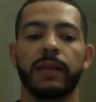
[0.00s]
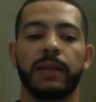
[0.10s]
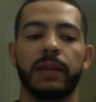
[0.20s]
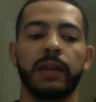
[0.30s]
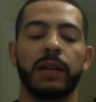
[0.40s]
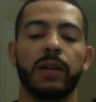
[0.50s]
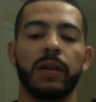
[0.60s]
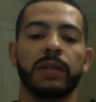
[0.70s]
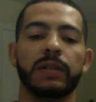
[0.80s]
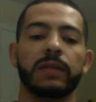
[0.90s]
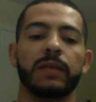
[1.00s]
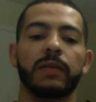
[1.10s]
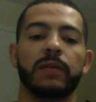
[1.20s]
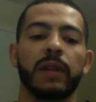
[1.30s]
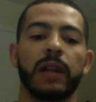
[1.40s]
the cards
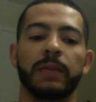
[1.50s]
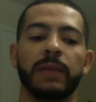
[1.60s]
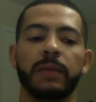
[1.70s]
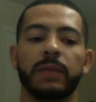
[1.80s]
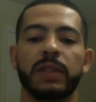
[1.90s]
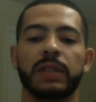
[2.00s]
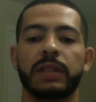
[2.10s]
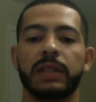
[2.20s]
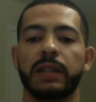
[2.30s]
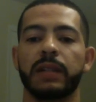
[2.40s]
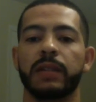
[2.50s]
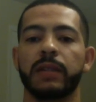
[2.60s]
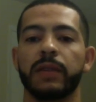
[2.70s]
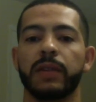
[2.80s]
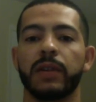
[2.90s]
will help them see
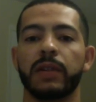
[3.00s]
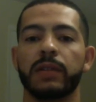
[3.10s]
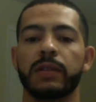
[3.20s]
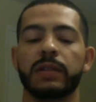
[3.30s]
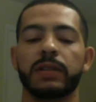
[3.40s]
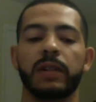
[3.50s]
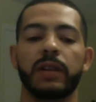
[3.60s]
different colors,